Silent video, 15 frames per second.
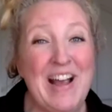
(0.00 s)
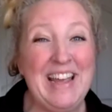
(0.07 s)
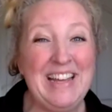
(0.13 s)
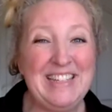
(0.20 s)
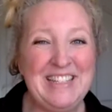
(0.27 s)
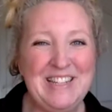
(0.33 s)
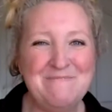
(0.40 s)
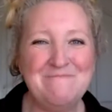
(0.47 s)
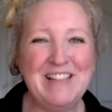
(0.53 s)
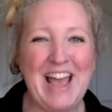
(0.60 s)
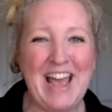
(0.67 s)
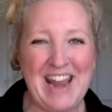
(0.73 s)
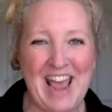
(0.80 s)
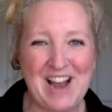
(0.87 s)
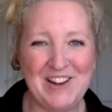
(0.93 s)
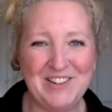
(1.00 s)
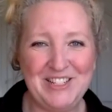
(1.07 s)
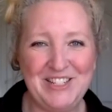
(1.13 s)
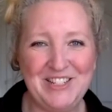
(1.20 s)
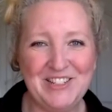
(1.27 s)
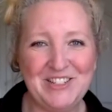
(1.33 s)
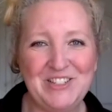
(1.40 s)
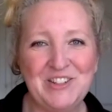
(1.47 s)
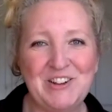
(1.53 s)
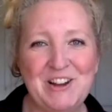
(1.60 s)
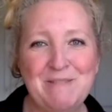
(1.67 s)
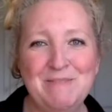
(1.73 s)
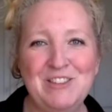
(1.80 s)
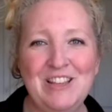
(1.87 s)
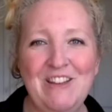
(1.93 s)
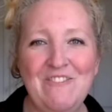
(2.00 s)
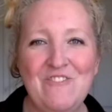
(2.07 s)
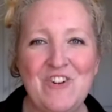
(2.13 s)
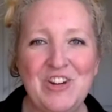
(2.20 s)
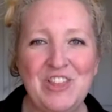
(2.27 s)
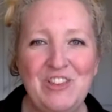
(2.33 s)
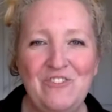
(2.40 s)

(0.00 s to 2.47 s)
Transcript: to plan out your trips for the